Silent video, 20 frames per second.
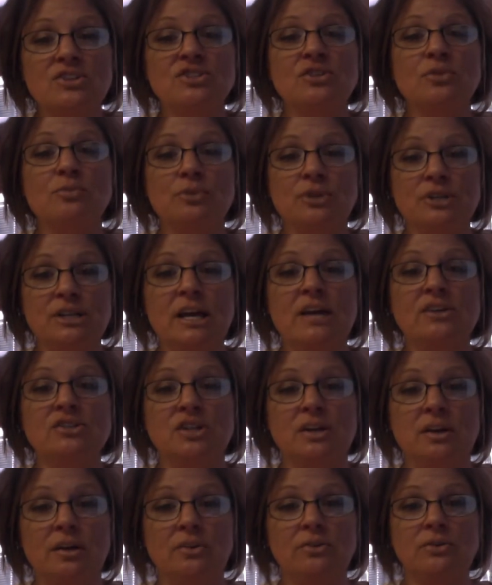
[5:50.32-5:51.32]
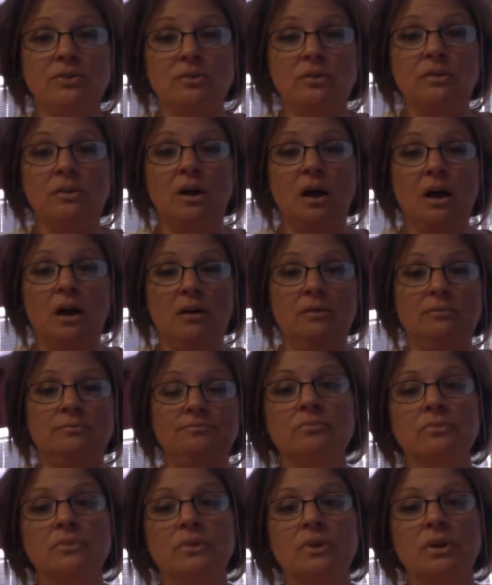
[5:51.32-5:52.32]
protection under the law.
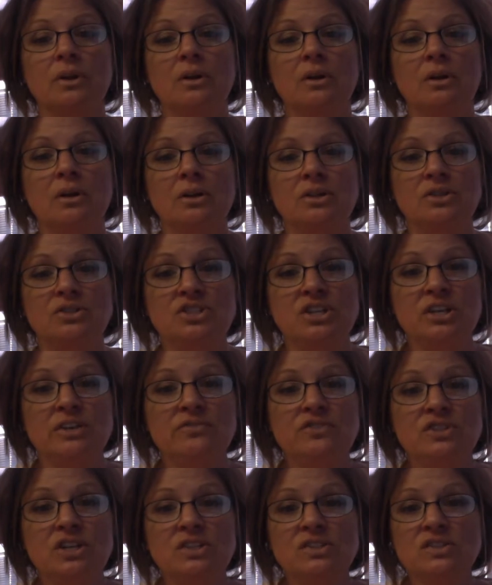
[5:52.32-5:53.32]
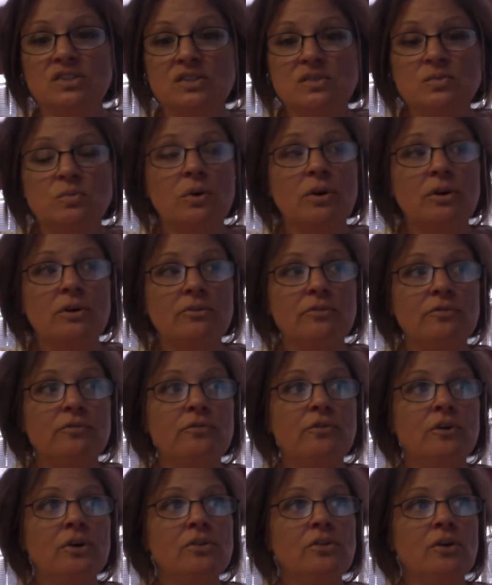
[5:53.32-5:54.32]
Chief Justice Warren
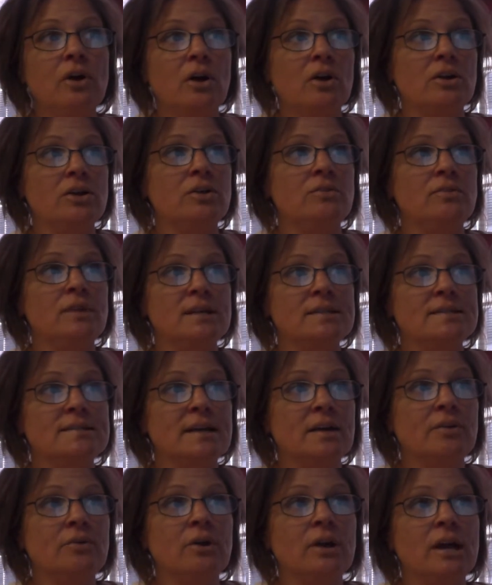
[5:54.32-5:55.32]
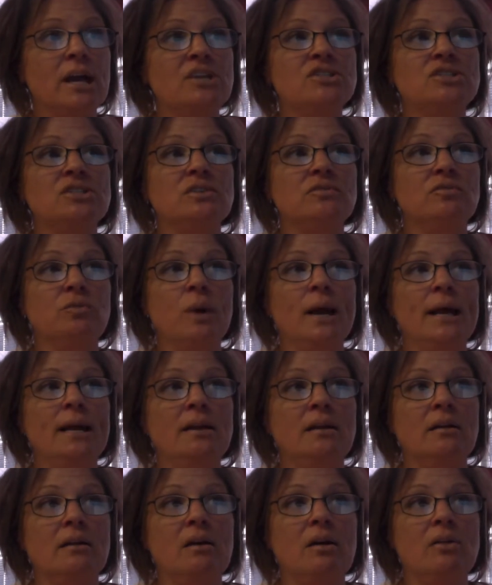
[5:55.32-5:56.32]
further argued that segregation of white
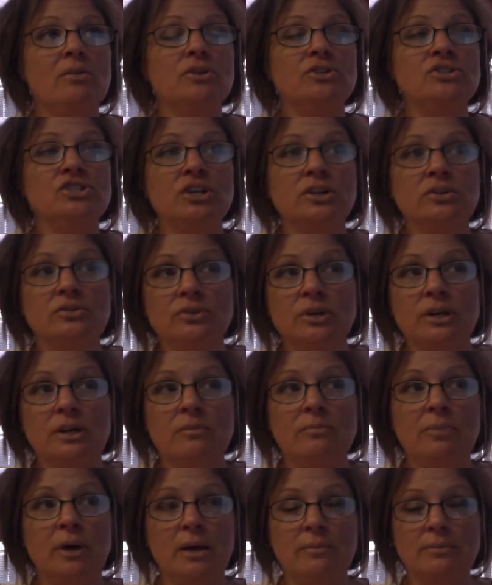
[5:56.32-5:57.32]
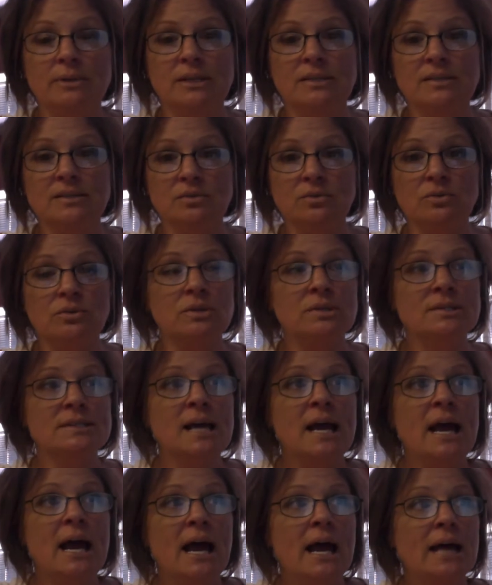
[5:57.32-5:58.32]
and colored children in public schools
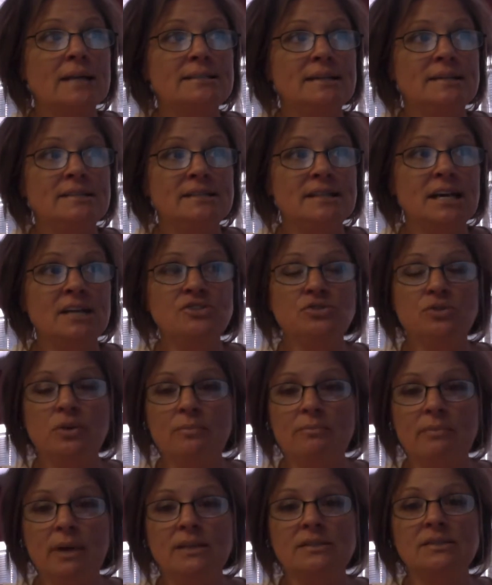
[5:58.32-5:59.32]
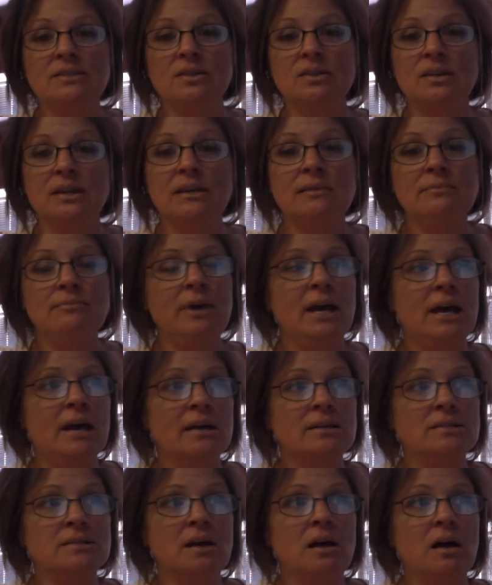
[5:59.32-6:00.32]
has a detrimental
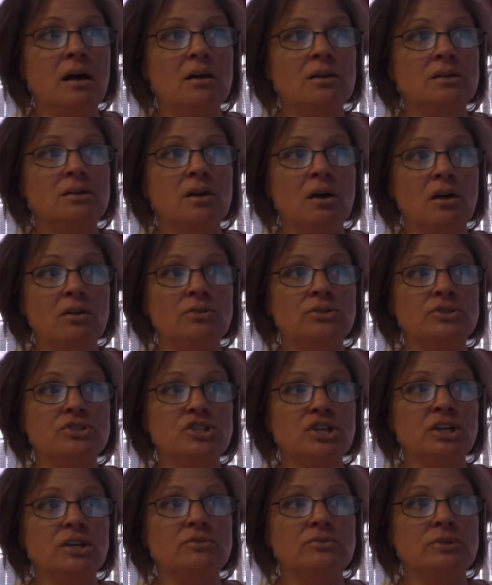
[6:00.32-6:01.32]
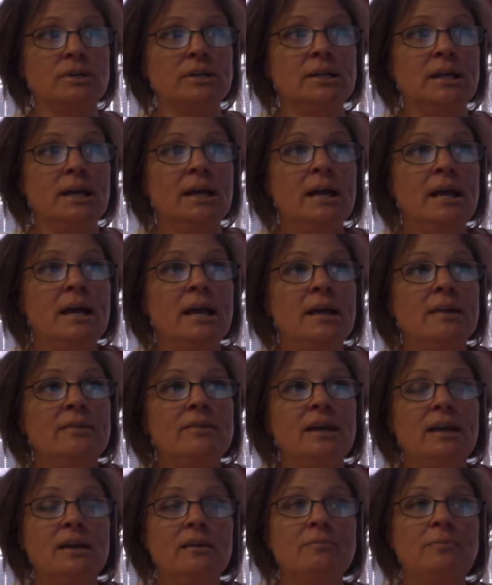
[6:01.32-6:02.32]
impact on colored children.
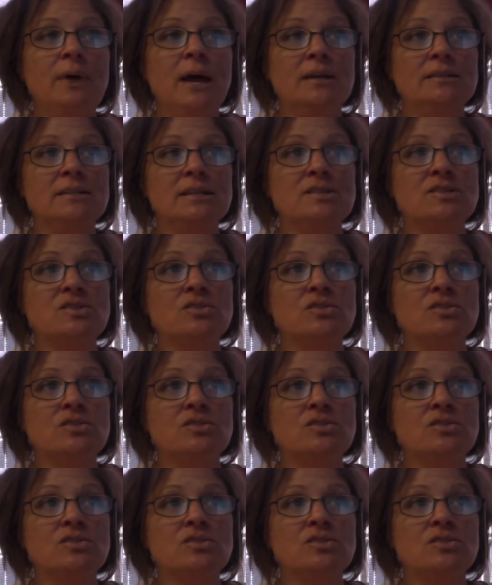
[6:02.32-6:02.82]
The impact is